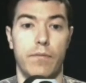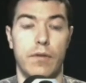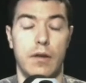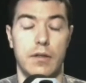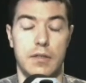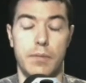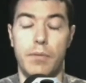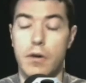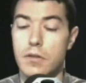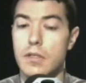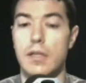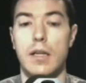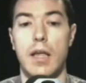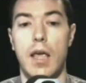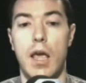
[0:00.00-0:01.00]

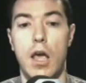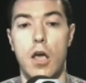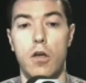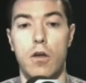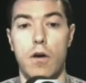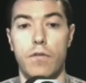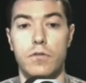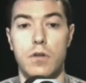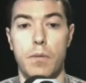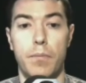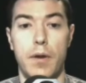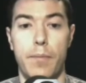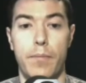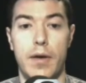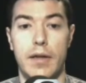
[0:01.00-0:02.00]
Supposedly, you have to
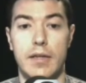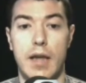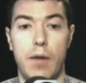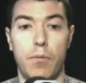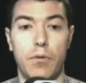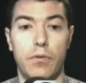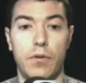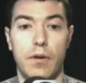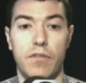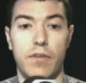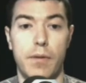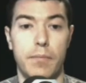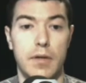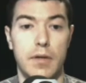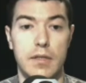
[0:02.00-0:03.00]
implement everything
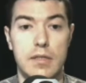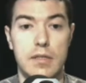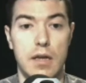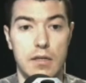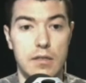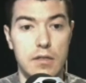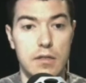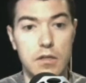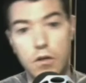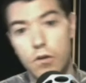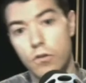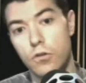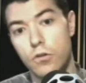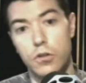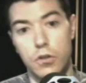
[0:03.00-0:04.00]
feminists asks
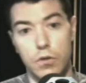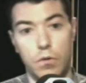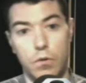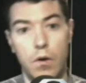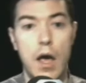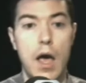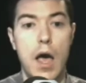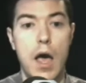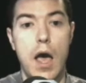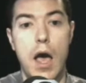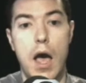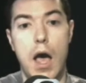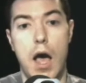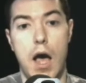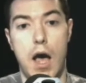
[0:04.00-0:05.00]
you to do
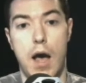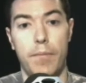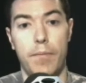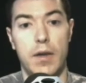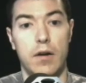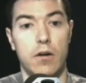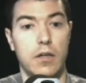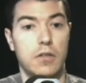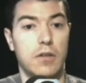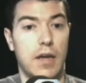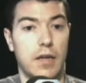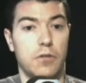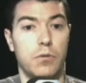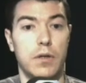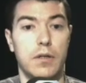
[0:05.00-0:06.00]
in order to
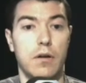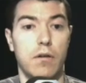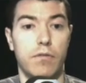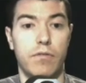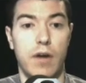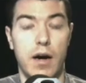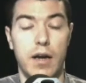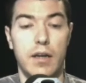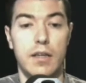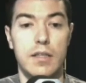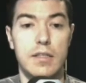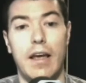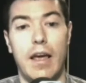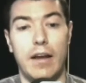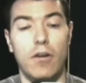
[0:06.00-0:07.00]
get rid of
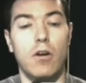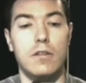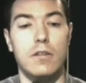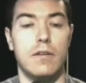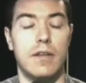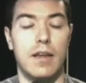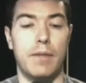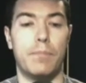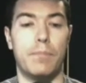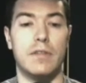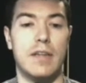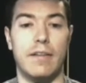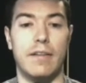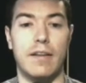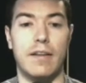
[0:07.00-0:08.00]
violence. And also they
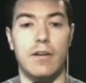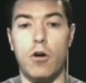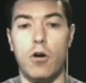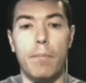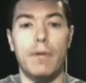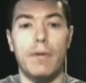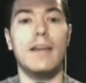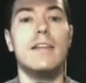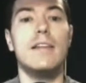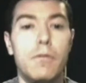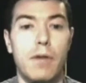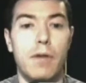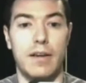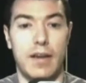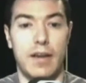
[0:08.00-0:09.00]
pretend that the complete
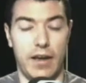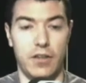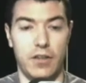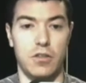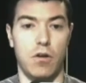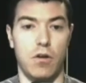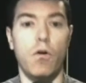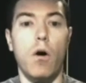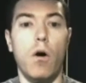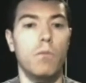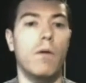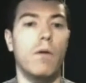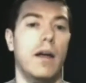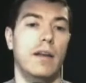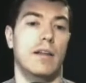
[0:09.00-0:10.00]
eradication of all
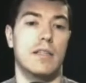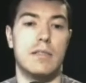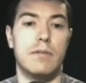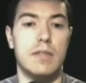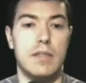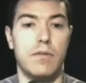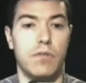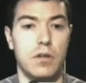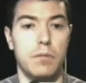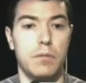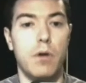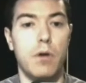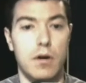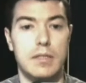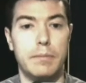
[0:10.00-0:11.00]
violence is somewhat
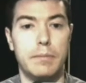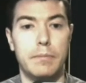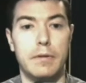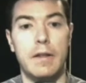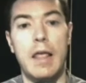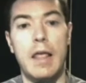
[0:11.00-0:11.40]
possible.